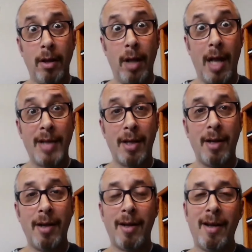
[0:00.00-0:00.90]
the
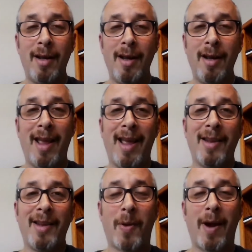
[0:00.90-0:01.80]
lesson,
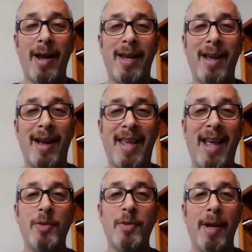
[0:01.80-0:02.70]
and so I I
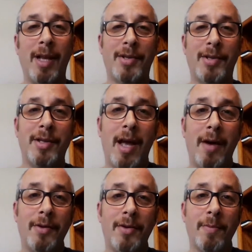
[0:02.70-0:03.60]
couch my lessons
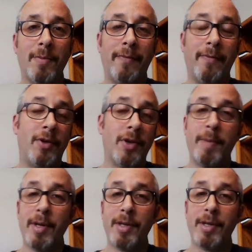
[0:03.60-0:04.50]
now in terms of
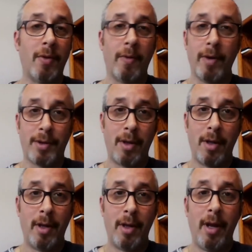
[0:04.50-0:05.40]
just business stories,
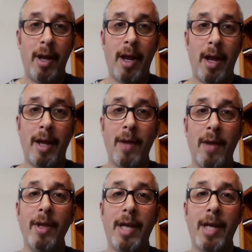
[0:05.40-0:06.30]
and they
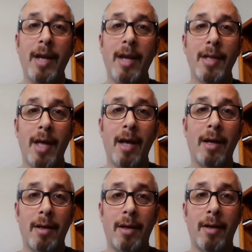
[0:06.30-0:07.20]
really get into
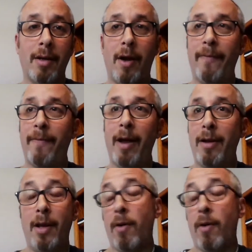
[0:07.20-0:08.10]
that. Uh, you know, I,
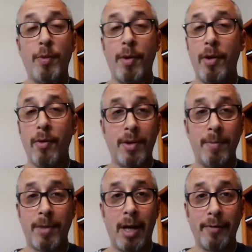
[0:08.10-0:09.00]
I, they're
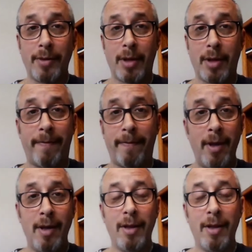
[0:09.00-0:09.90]
entrepreneurs themselves. They've
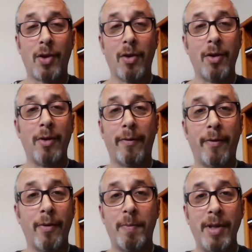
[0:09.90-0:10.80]
they started their
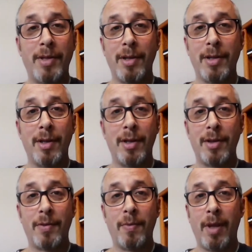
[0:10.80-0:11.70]
first
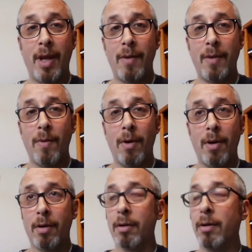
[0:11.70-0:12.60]
businesses when they
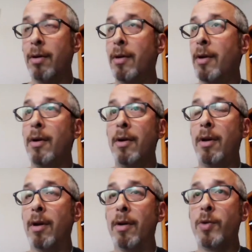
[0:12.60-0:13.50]
were
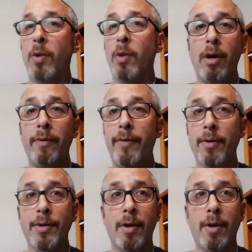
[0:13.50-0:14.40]
you know, 12
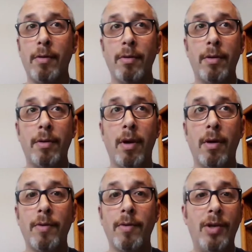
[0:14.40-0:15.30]
years old, you
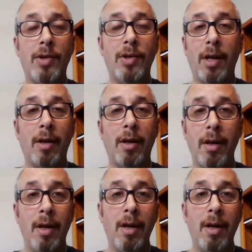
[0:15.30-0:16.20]
know,
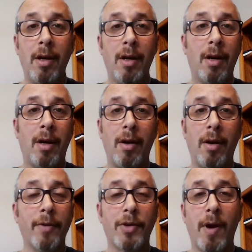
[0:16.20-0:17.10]
teaching, uh, you
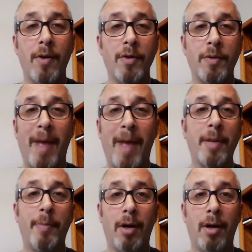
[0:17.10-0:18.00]
know, first graders
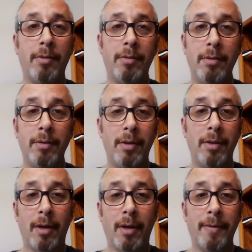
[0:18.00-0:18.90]
basketball,
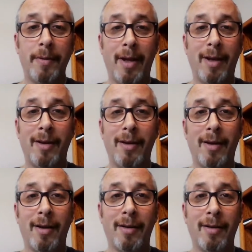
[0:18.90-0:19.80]
you know, and
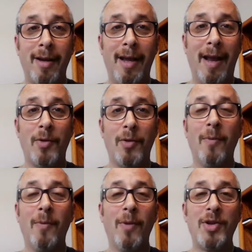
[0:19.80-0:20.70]
uh, after
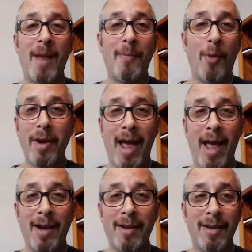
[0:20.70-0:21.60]
reading Rich Dad Poor
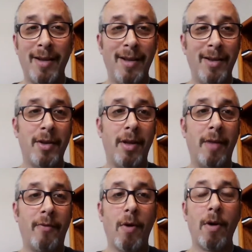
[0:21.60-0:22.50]
Dad. So
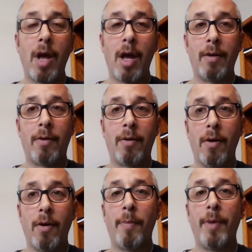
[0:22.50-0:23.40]
they've grown out,
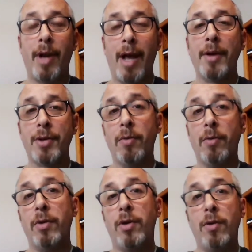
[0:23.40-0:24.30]
grown up in a household
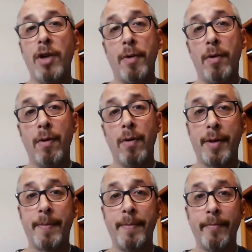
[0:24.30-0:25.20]
with two
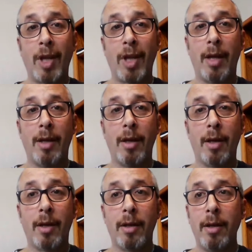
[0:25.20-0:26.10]
entrepreneurs, and and
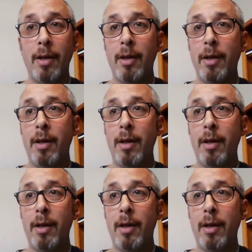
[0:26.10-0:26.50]
uh,